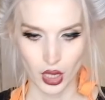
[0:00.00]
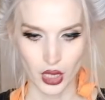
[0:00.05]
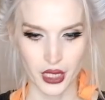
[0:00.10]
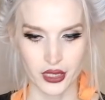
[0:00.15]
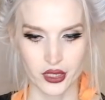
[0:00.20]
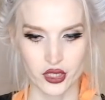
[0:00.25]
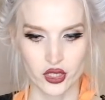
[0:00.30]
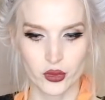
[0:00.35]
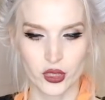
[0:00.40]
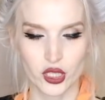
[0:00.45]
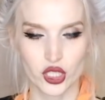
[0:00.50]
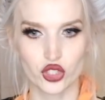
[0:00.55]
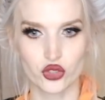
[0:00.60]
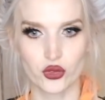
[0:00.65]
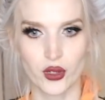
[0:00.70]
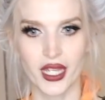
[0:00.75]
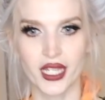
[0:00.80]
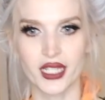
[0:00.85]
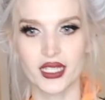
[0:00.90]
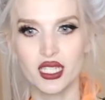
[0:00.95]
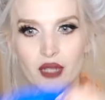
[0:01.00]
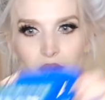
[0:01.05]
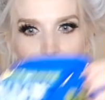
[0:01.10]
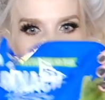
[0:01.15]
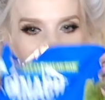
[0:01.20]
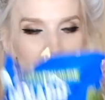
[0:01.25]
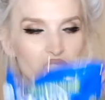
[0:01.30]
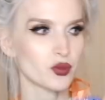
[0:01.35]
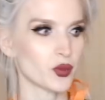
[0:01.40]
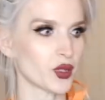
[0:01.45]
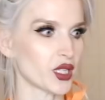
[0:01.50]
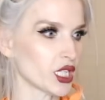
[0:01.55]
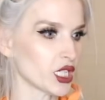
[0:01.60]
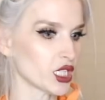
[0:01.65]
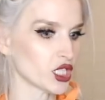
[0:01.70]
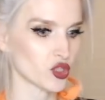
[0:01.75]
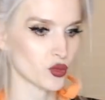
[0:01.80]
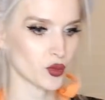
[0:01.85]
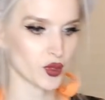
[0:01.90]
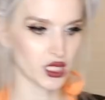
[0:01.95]
All right, so I'm gonna shred some of the
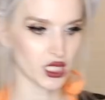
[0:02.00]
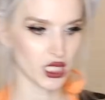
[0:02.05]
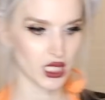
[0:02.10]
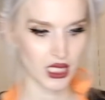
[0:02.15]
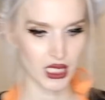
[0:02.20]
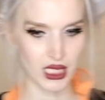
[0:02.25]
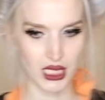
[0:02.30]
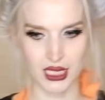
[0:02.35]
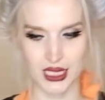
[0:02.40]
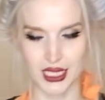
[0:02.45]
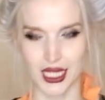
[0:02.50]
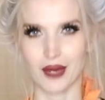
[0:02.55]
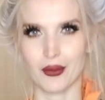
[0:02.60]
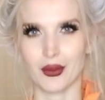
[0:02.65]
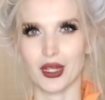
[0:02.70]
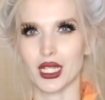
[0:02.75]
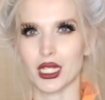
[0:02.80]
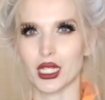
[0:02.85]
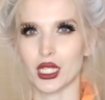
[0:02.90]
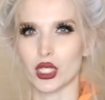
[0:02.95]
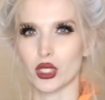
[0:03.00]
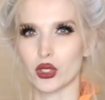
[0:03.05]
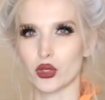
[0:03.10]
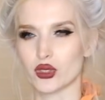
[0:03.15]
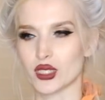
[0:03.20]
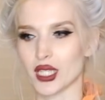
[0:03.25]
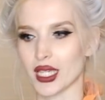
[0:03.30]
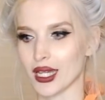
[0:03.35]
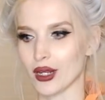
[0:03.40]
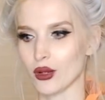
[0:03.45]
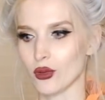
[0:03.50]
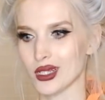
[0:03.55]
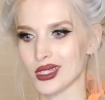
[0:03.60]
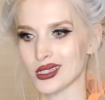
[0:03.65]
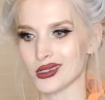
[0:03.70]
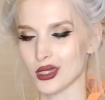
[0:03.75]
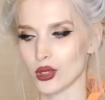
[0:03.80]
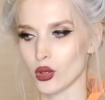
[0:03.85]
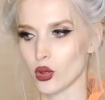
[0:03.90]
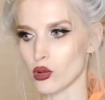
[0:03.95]
spinach because I'm not gonna use, like I don't
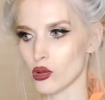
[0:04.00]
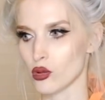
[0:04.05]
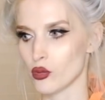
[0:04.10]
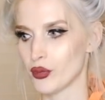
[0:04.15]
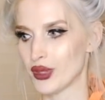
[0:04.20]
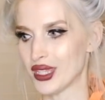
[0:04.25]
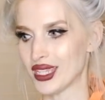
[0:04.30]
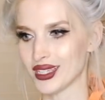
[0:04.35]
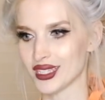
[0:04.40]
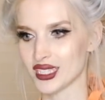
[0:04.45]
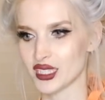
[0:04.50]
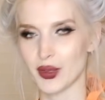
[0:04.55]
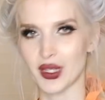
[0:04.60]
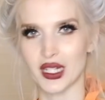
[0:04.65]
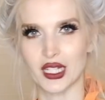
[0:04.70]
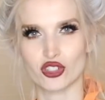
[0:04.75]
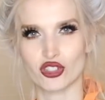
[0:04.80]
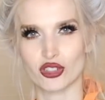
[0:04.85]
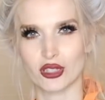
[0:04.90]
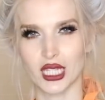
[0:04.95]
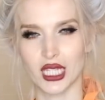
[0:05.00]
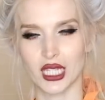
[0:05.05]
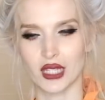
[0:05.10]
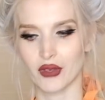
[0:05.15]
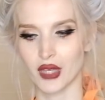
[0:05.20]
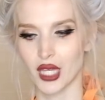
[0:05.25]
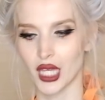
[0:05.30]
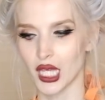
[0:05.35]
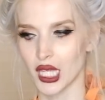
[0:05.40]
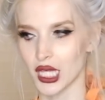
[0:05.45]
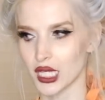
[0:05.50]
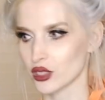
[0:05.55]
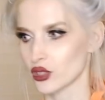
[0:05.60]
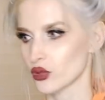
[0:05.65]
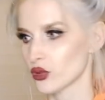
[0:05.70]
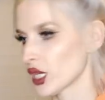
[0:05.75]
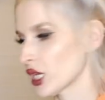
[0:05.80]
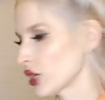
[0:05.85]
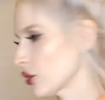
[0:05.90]
want the whole big spinach leaf. I do kind